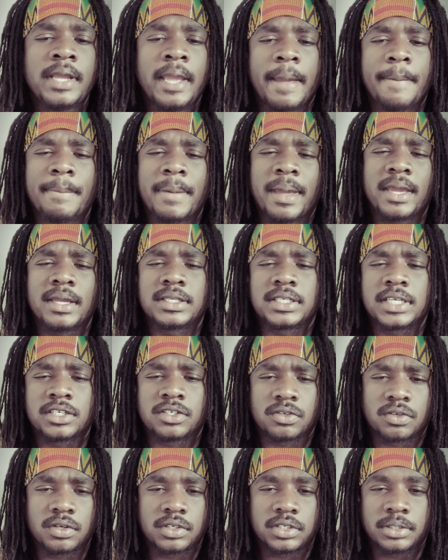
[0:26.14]
It may
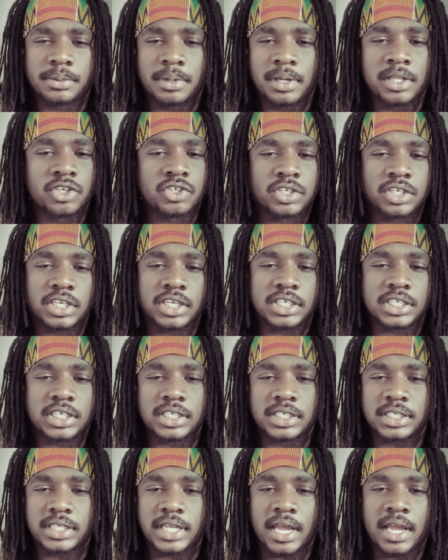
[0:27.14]
touch on some other
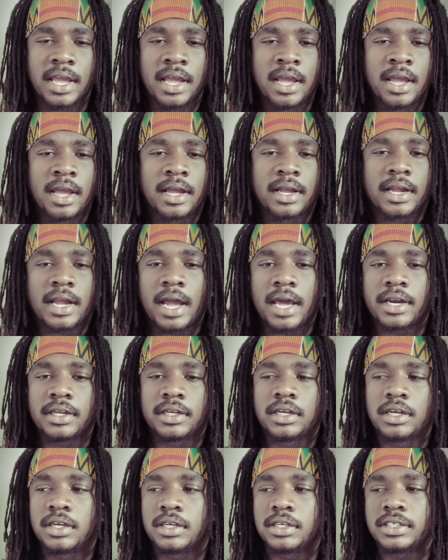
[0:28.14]
traditions that kind
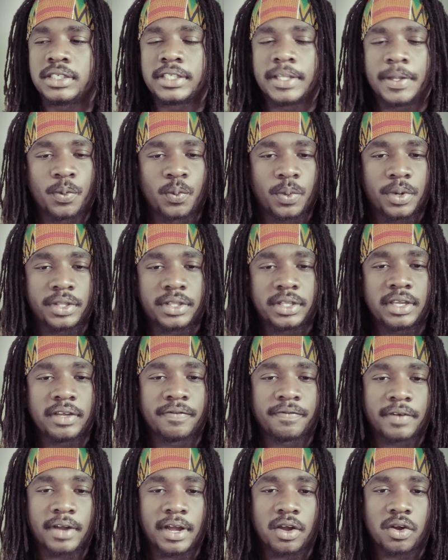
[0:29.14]
of stem with
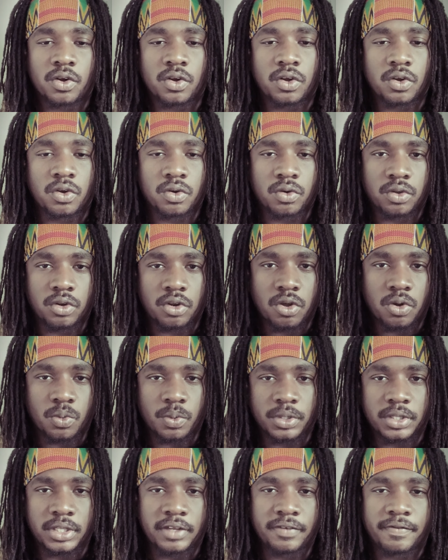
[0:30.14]
Ifa or go along
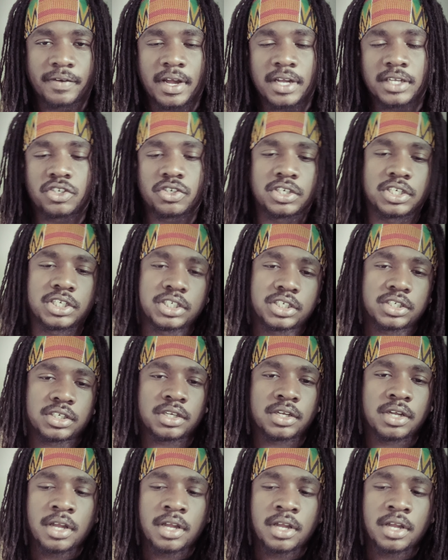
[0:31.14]
with Ifa tradition.